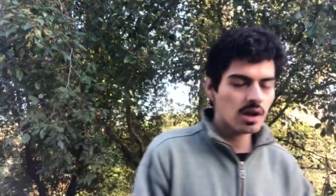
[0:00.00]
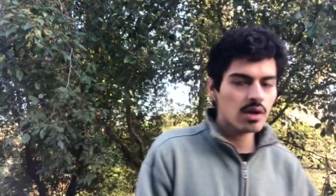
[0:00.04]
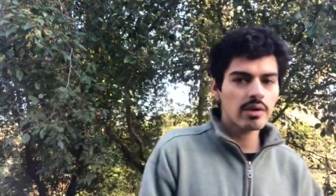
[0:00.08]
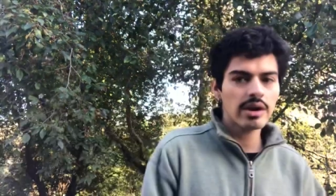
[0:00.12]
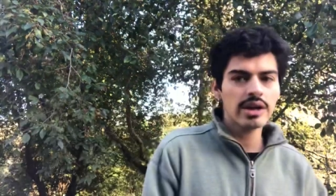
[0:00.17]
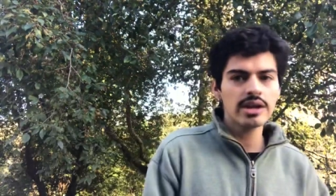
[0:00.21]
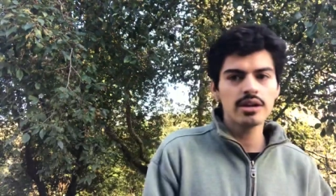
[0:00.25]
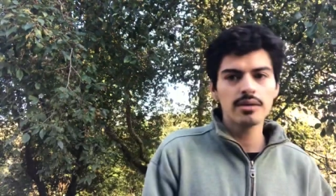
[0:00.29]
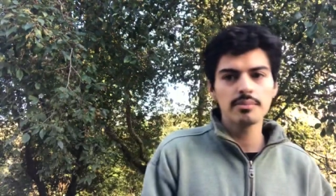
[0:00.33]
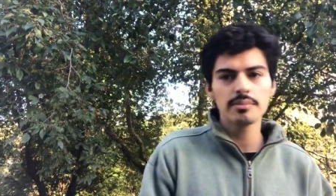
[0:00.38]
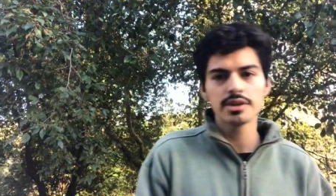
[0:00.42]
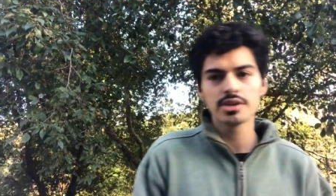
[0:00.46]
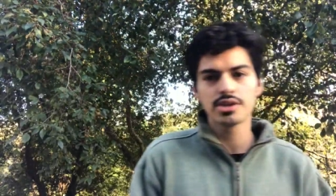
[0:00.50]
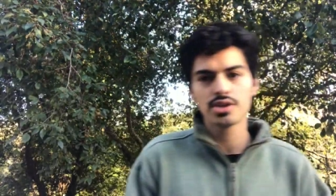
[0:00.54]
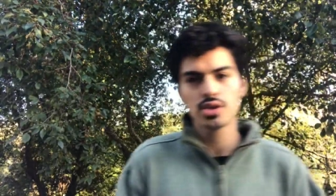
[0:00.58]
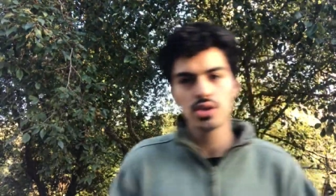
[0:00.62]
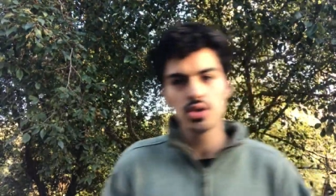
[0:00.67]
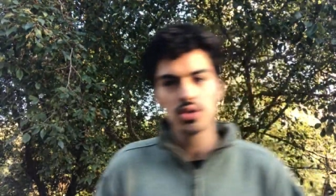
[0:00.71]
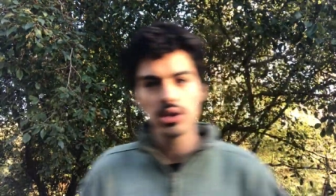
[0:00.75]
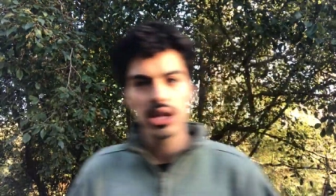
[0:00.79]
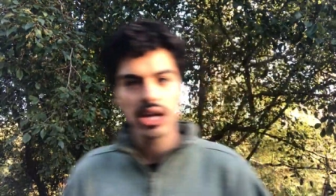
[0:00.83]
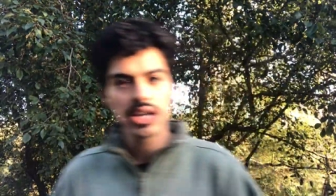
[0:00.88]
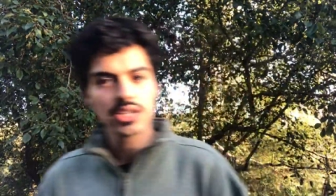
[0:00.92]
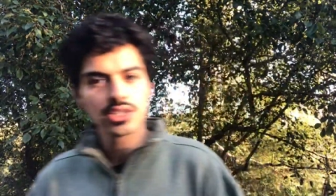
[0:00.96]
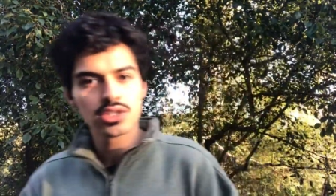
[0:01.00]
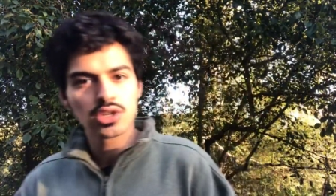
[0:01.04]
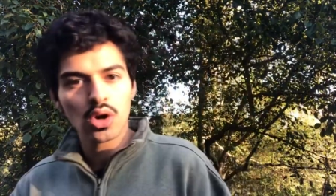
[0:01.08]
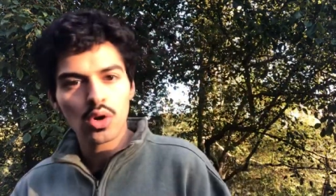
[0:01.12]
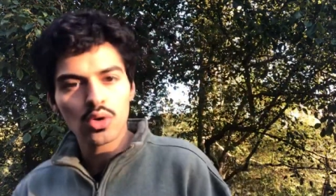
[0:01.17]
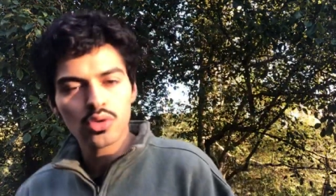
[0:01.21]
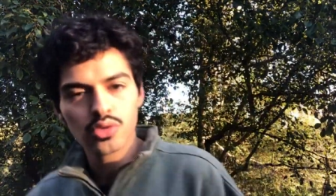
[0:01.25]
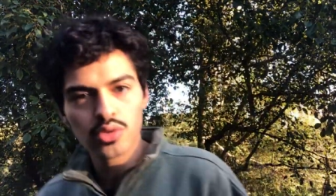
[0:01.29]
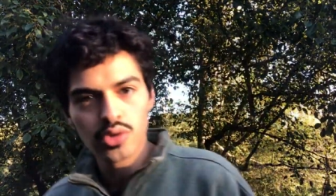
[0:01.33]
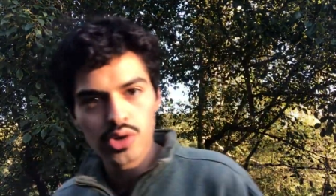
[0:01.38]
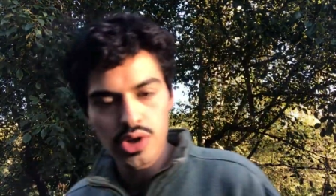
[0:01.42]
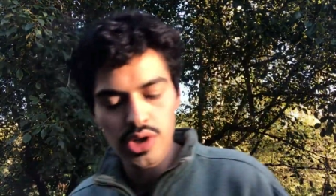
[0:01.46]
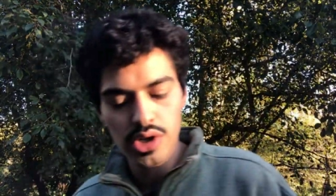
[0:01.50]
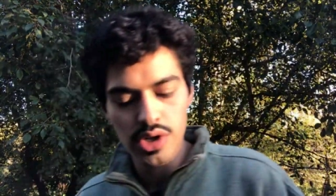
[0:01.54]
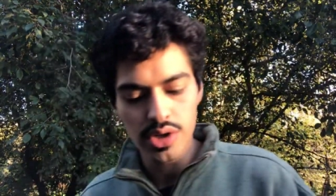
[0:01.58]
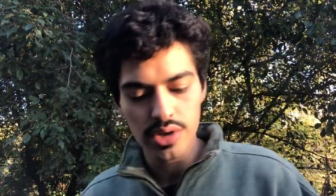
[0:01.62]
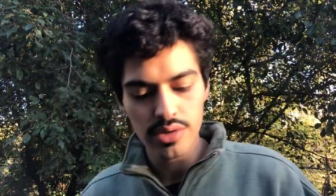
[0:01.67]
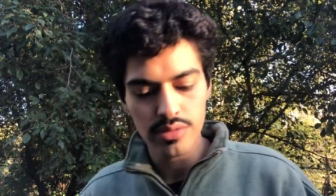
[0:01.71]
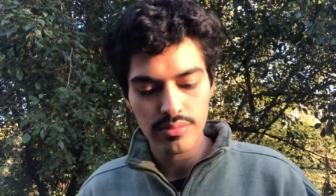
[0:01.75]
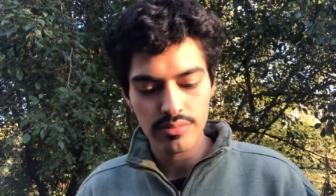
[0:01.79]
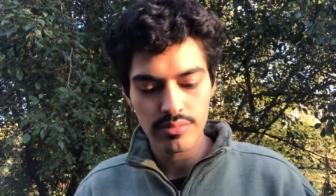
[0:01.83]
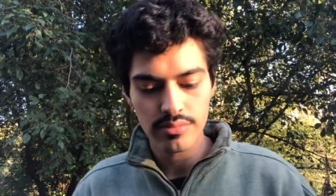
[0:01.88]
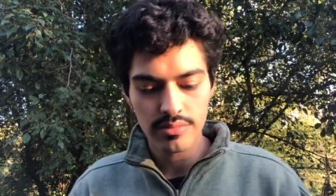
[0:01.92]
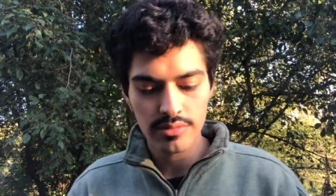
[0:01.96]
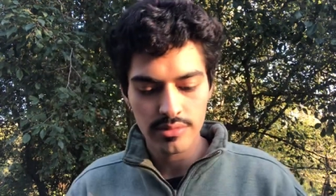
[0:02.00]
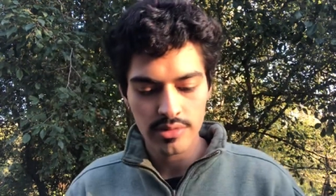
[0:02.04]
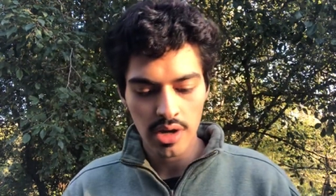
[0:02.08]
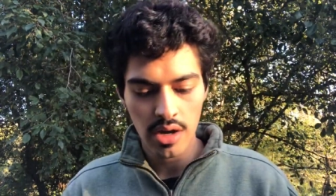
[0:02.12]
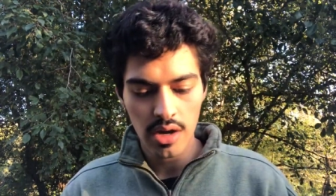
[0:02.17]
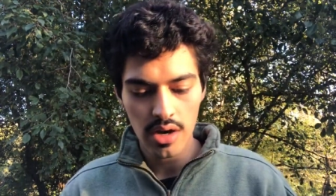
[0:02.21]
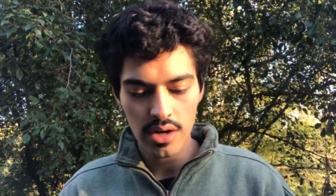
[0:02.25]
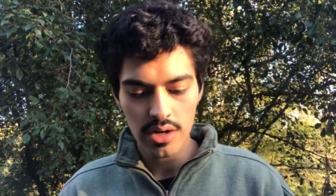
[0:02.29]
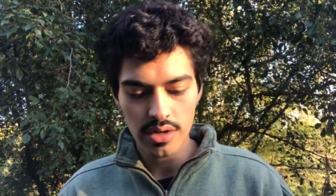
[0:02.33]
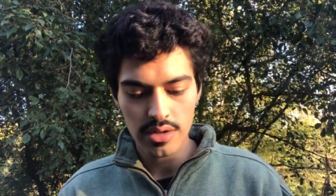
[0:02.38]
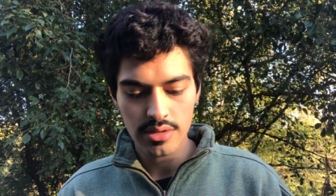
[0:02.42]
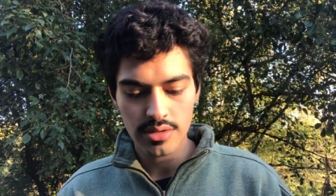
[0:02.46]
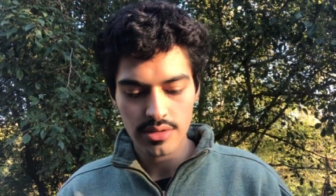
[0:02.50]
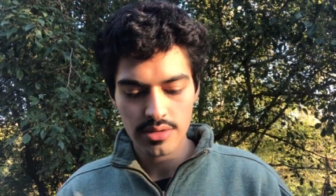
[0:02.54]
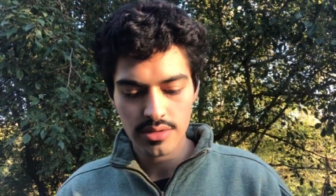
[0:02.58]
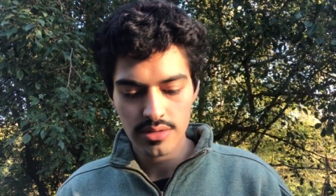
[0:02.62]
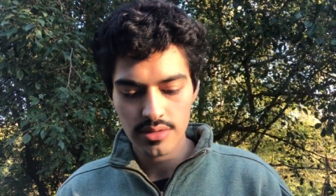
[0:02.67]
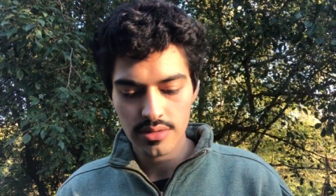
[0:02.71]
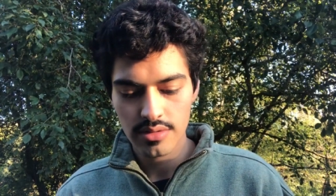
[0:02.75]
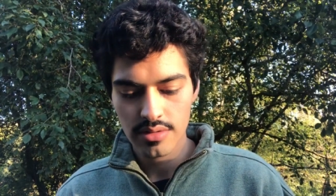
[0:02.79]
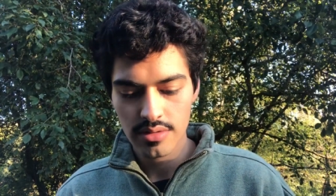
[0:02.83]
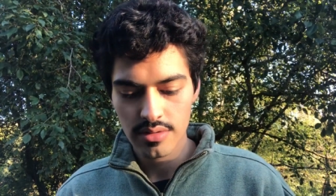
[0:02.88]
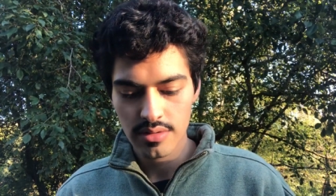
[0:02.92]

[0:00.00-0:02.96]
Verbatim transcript: All right, number two, let us go through your cards.